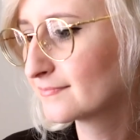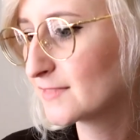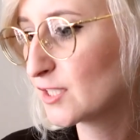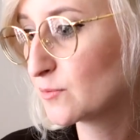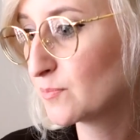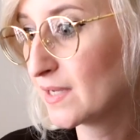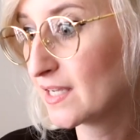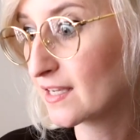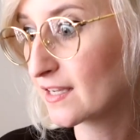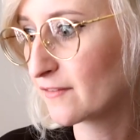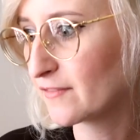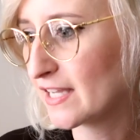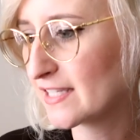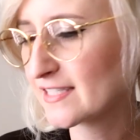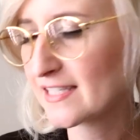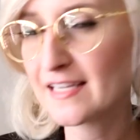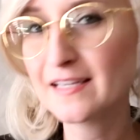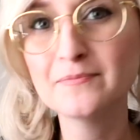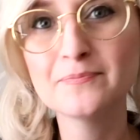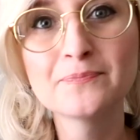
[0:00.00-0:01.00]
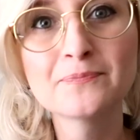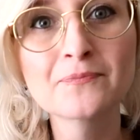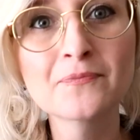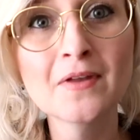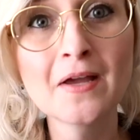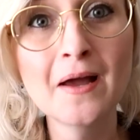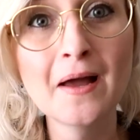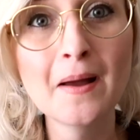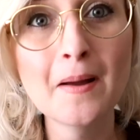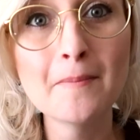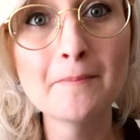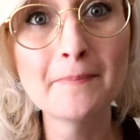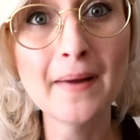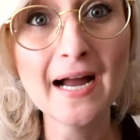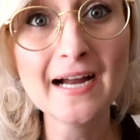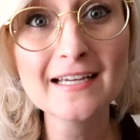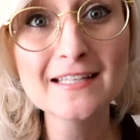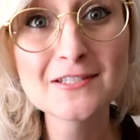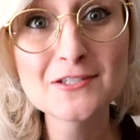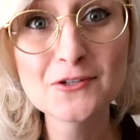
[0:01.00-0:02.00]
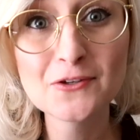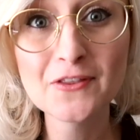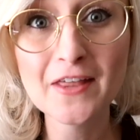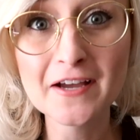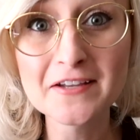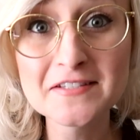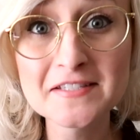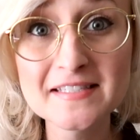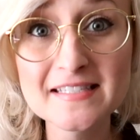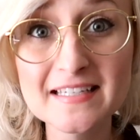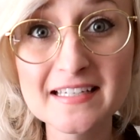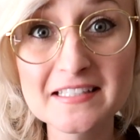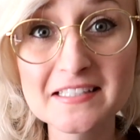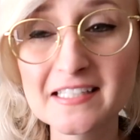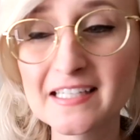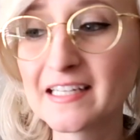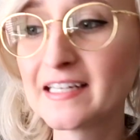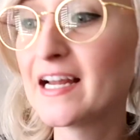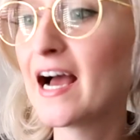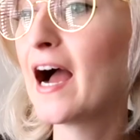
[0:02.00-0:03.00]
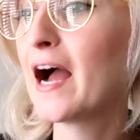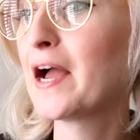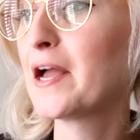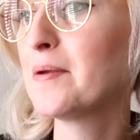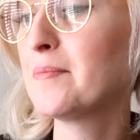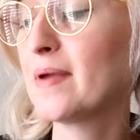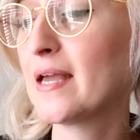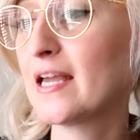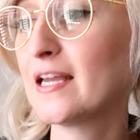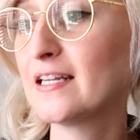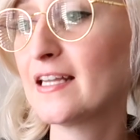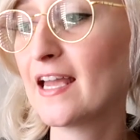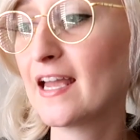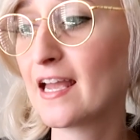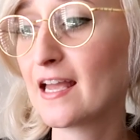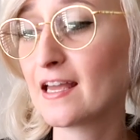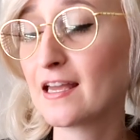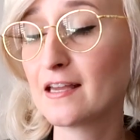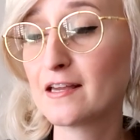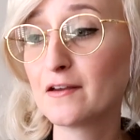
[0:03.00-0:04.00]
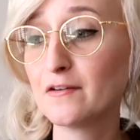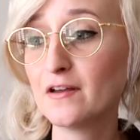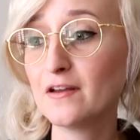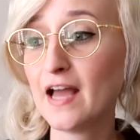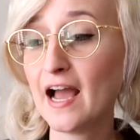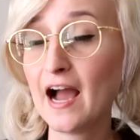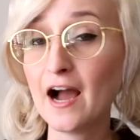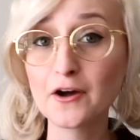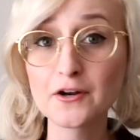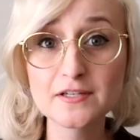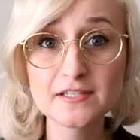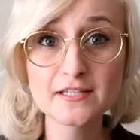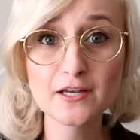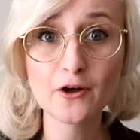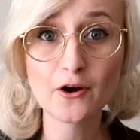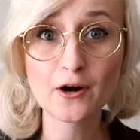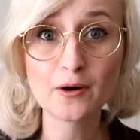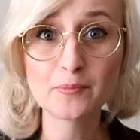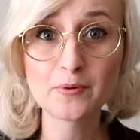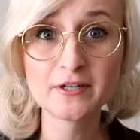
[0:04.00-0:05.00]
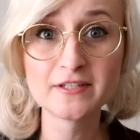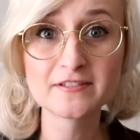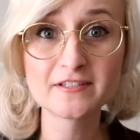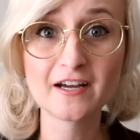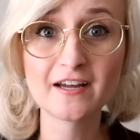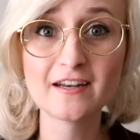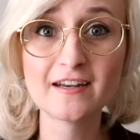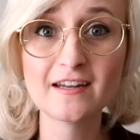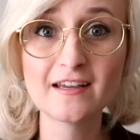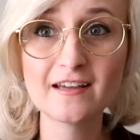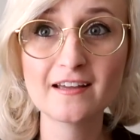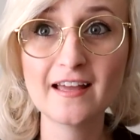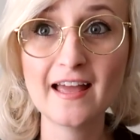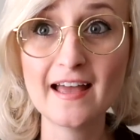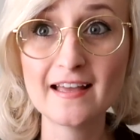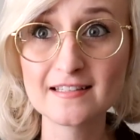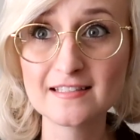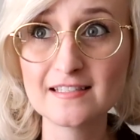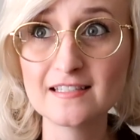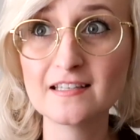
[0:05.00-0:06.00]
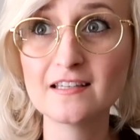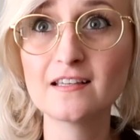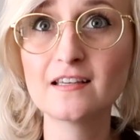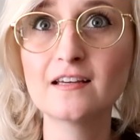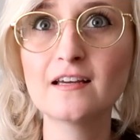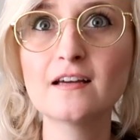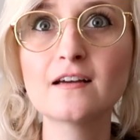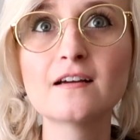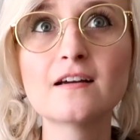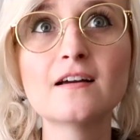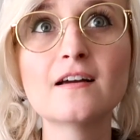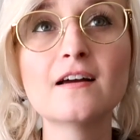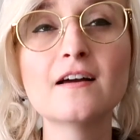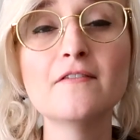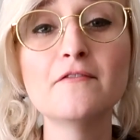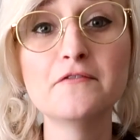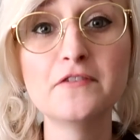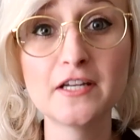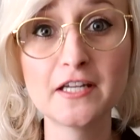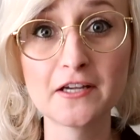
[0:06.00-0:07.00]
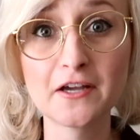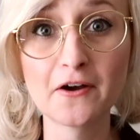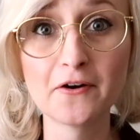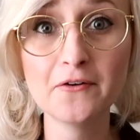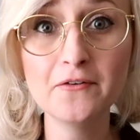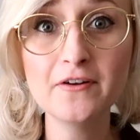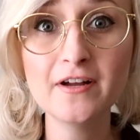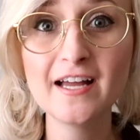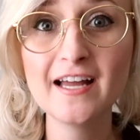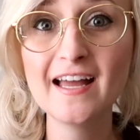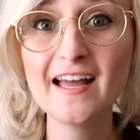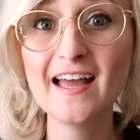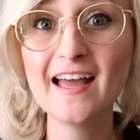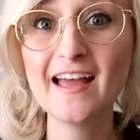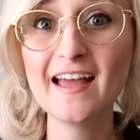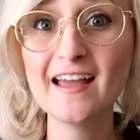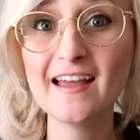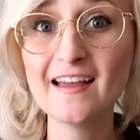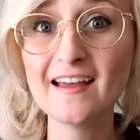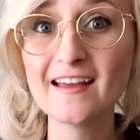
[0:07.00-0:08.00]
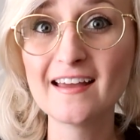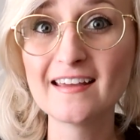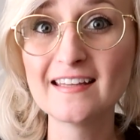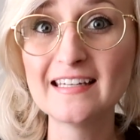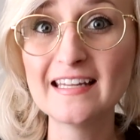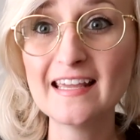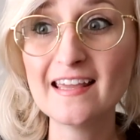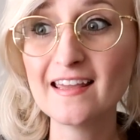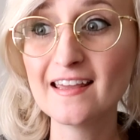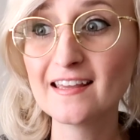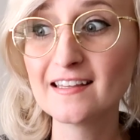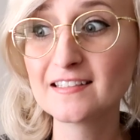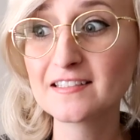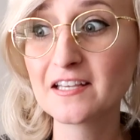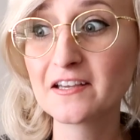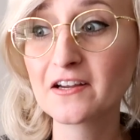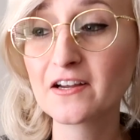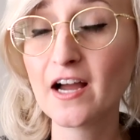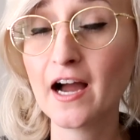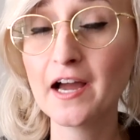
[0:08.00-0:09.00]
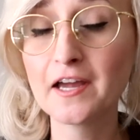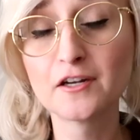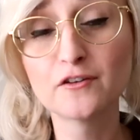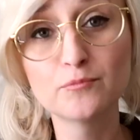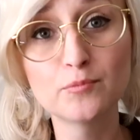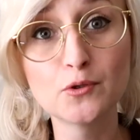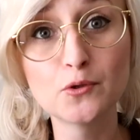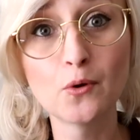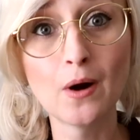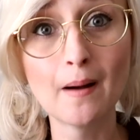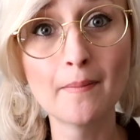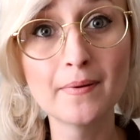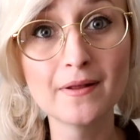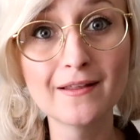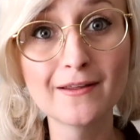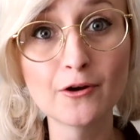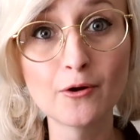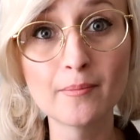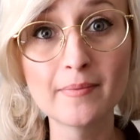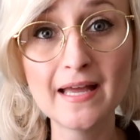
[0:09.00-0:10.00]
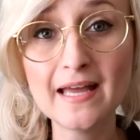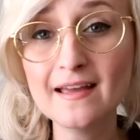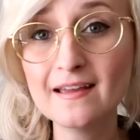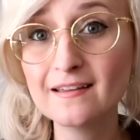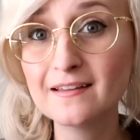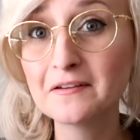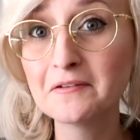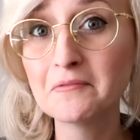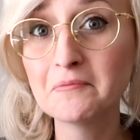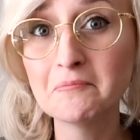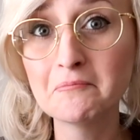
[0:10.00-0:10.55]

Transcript: Speaking of Etsy, back in 2016, I made a how to sell art prints on Etsy video, and it kind of blew up a little bit